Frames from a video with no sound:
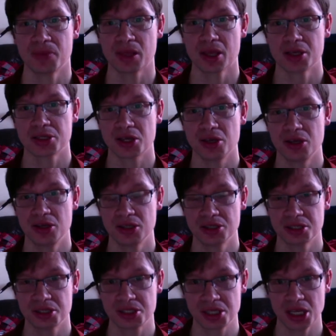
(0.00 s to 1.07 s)
So you can
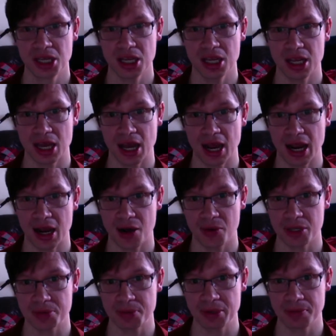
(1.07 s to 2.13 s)
see how
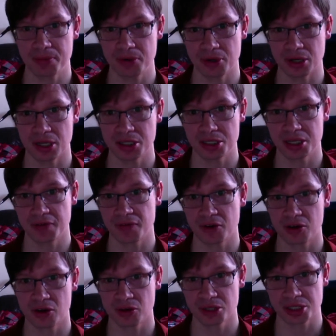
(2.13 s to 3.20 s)
it's been put into different
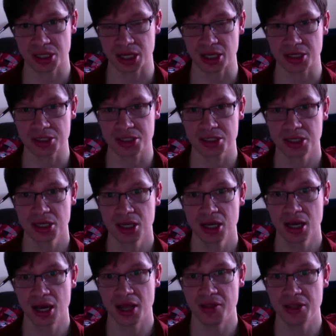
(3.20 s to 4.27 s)
contexts,
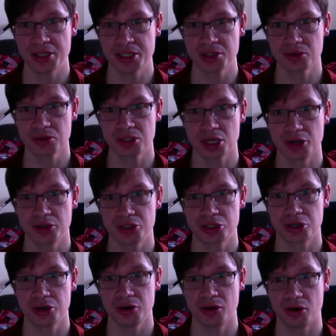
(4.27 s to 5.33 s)
and this is also
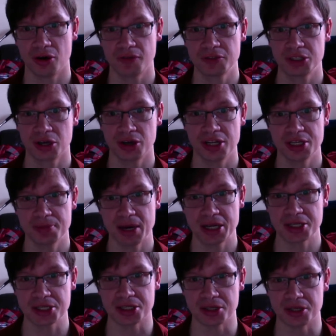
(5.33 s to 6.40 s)
true of Chinese
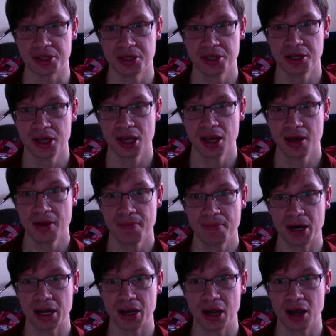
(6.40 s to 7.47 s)
medicine.
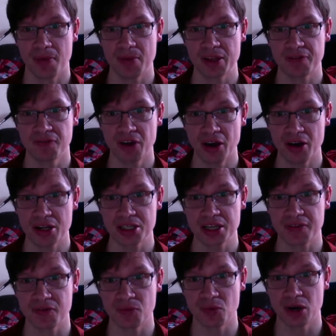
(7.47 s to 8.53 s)
But there's various
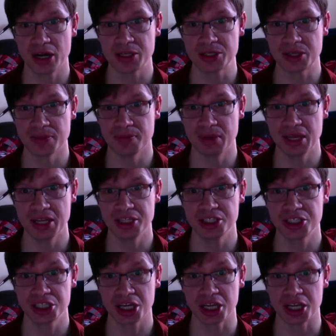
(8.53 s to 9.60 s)
different words that mean
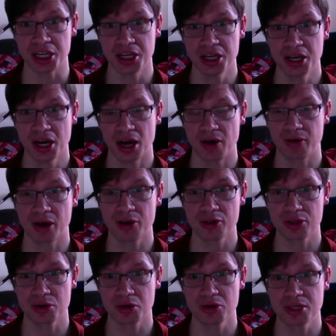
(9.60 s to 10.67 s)
chi. I'll go
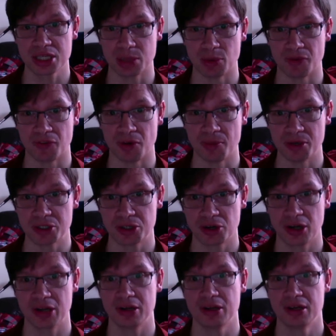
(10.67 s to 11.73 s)
through some of them and try
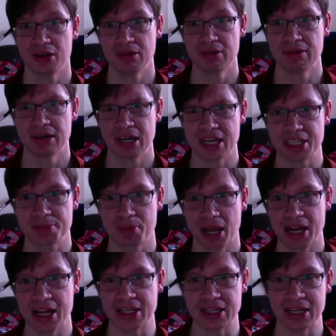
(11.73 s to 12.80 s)
and
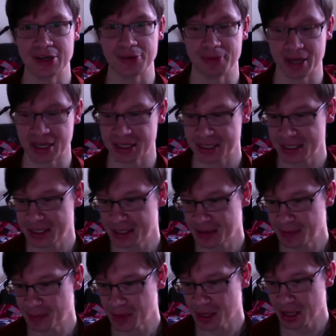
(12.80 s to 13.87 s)
explain it a little bit.
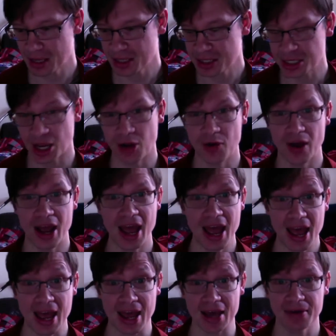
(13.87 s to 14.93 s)
So
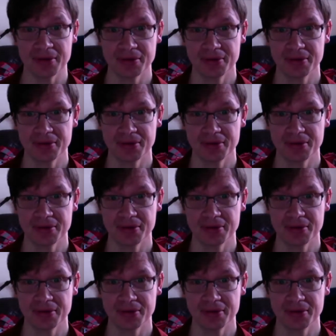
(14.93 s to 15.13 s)
air,